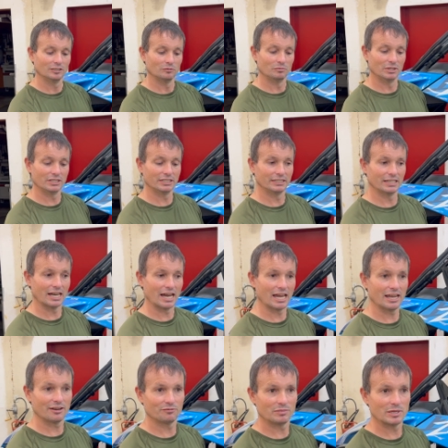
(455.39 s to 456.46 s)
But I
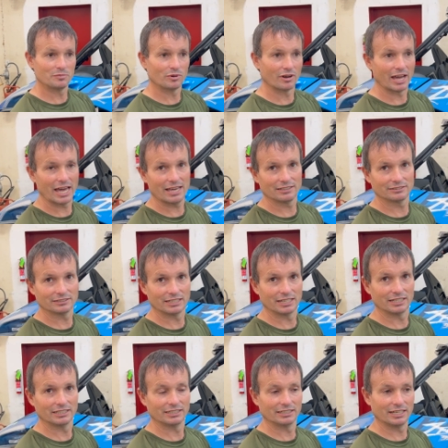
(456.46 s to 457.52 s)
have people ask
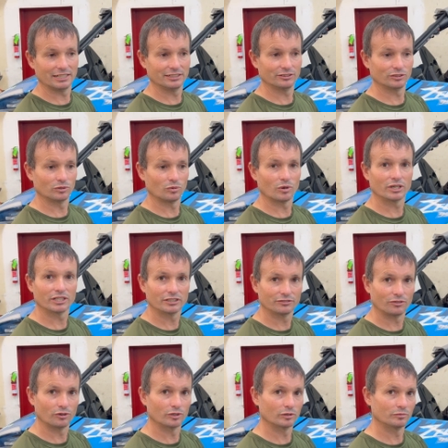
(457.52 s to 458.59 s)
that, and that is a worry for
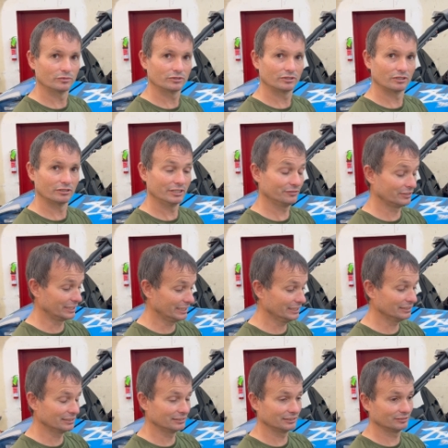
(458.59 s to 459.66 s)
that's them. Right. So if it
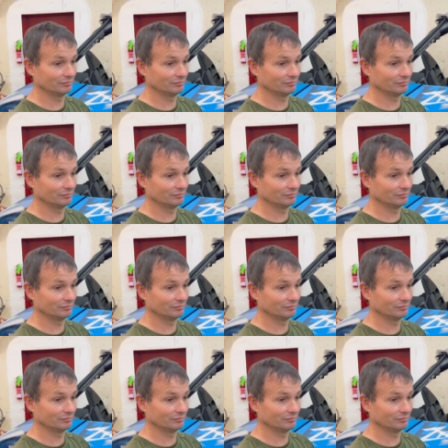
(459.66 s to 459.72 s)
is,